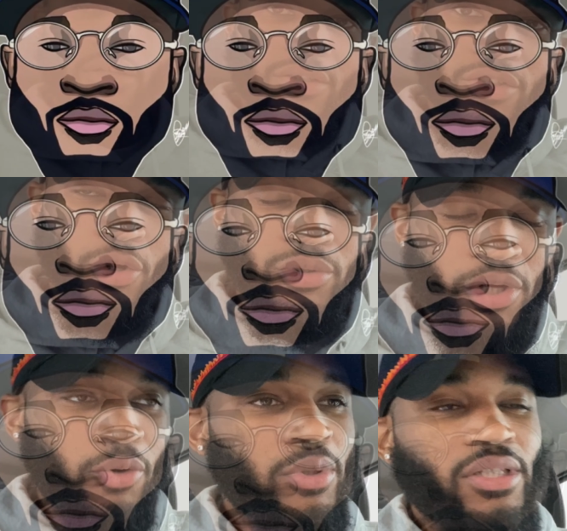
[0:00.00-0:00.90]

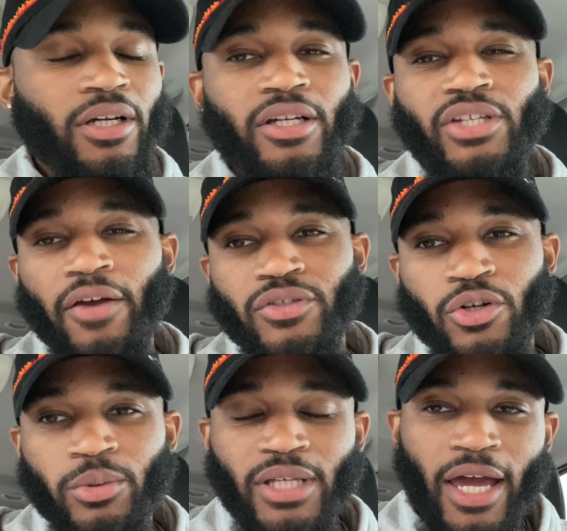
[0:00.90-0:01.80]
YouTube was good. Chavis
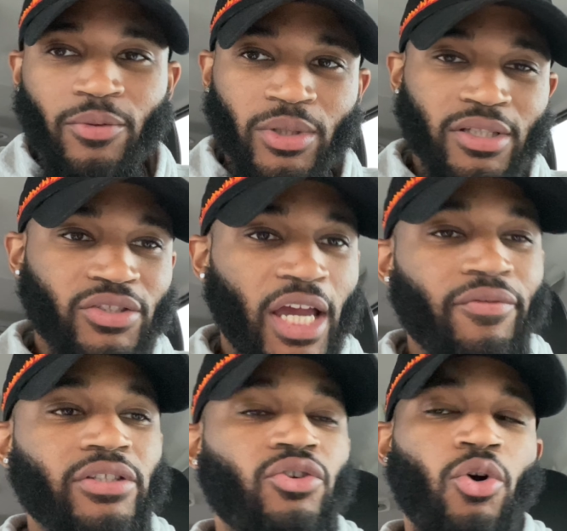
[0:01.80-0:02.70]
Crew was happening. What's a
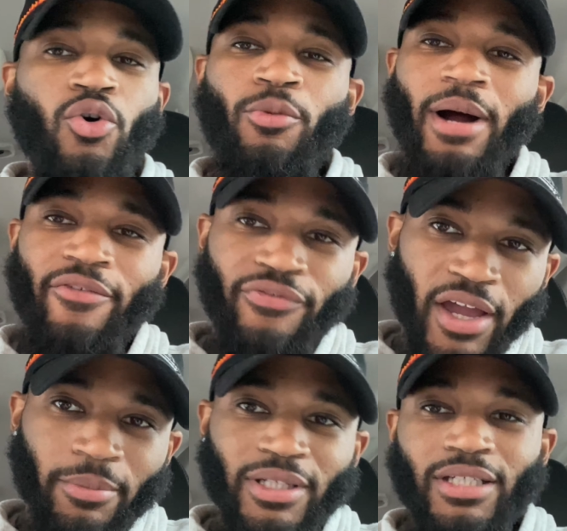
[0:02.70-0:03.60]
Chavis Crew? My
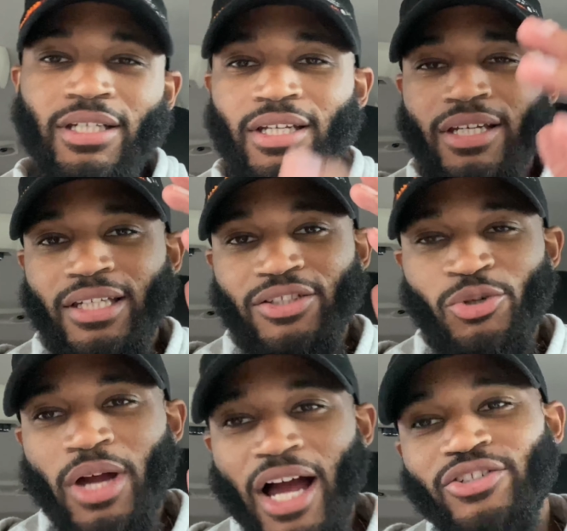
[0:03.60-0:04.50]
family.
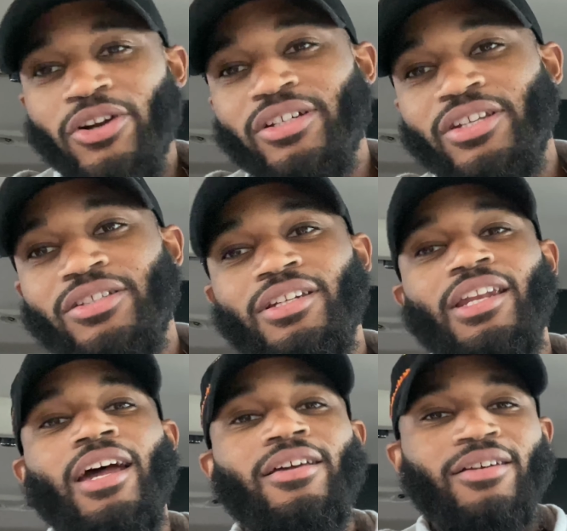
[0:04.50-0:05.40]
You guys are an extension to
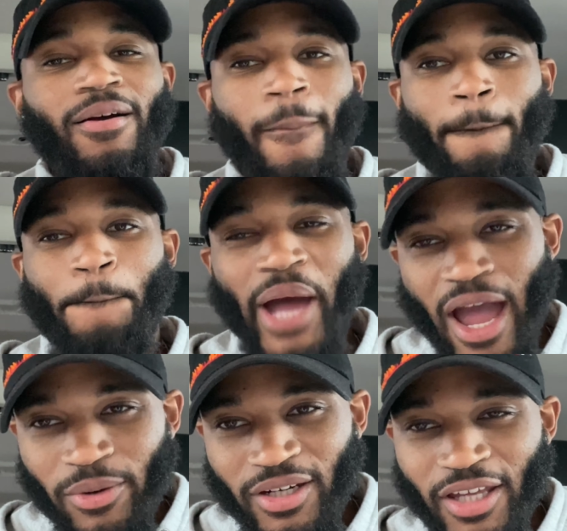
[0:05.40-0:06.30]
that.
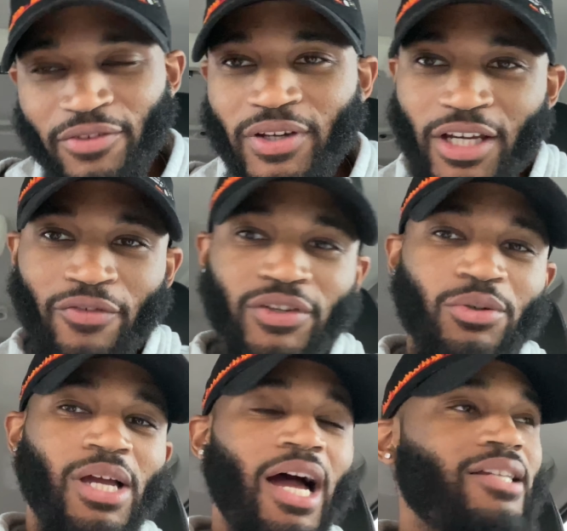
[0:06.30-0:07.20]
back with another video for you
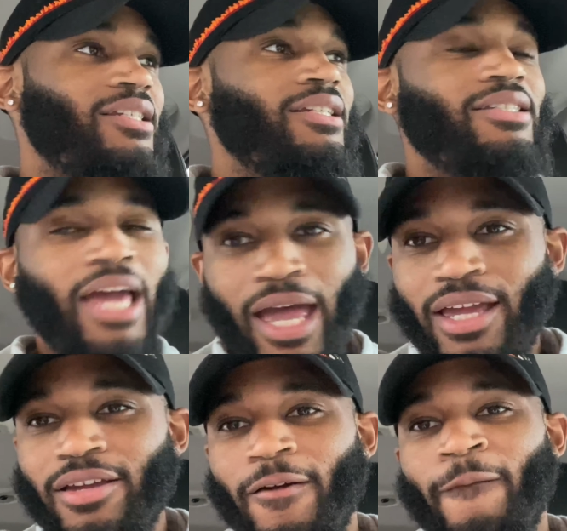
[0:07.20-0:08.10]
guys
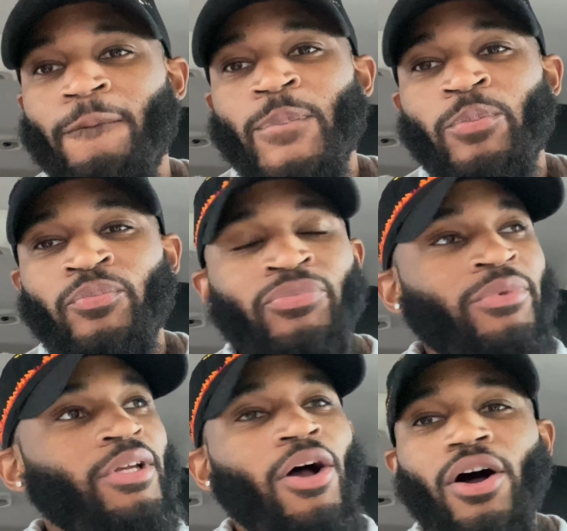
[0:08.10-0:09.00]
today.
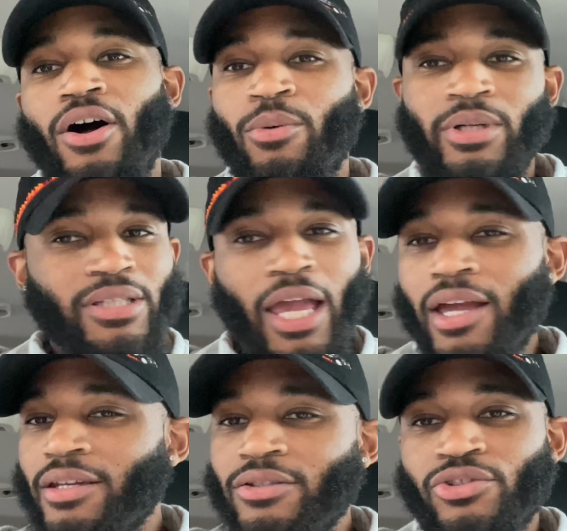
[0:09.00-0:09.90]
Oh, we're
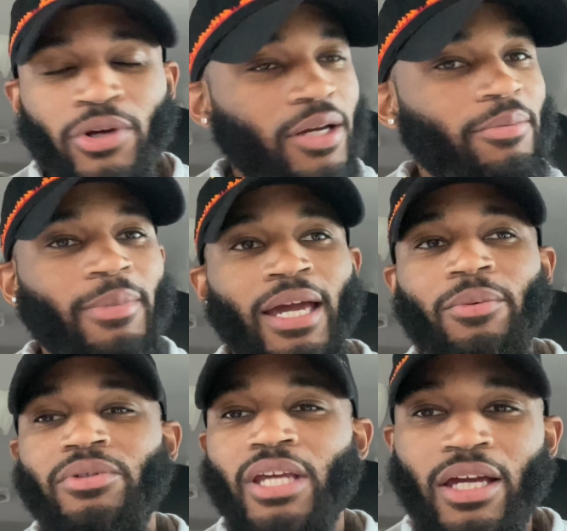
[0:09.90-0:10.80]
taking a trip, man.
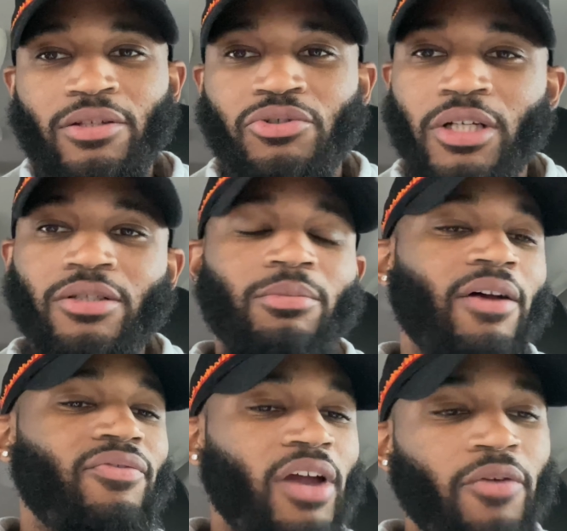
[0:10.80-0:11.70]
We're taking a trip to my
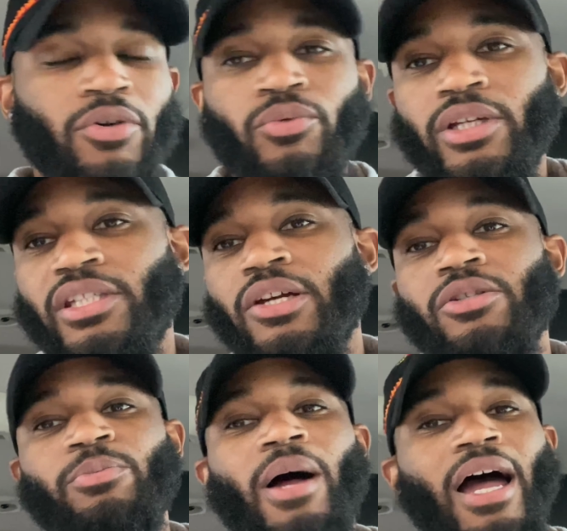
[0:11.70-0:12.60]
favorite resale
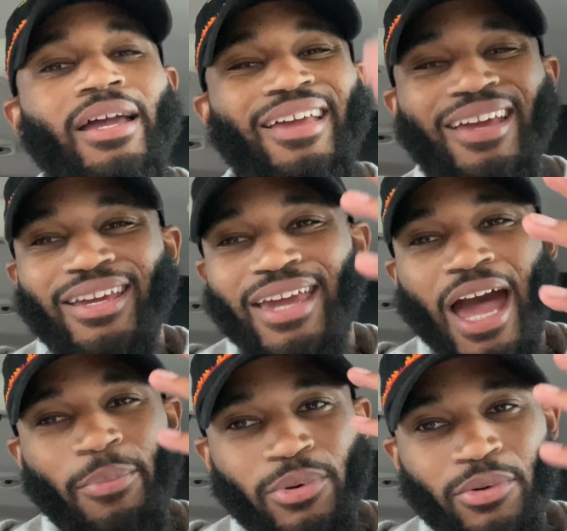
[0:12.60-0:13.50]
spot,
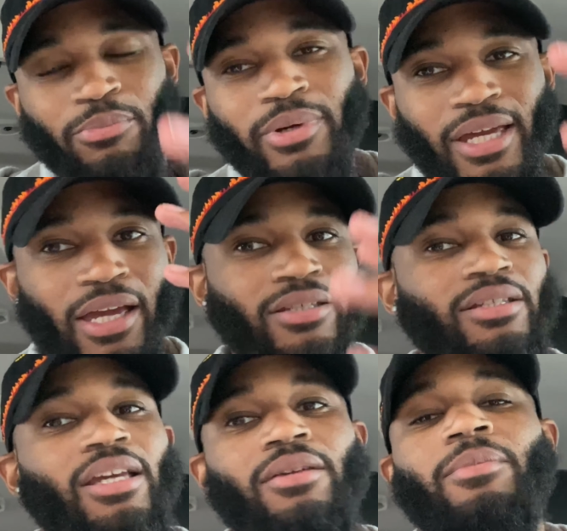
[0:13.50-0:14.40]
Capital
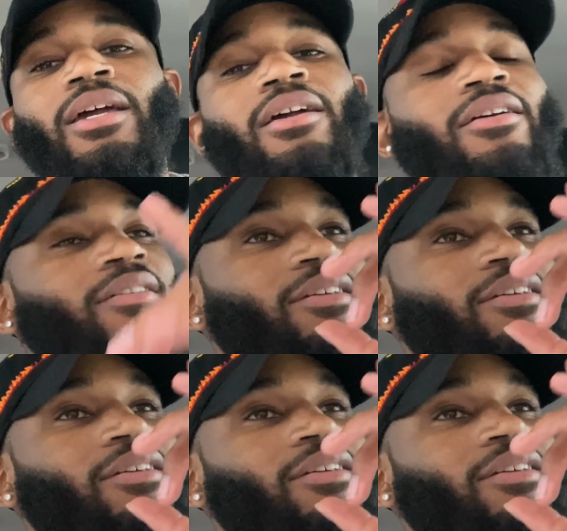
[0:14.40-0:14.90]
BST, man.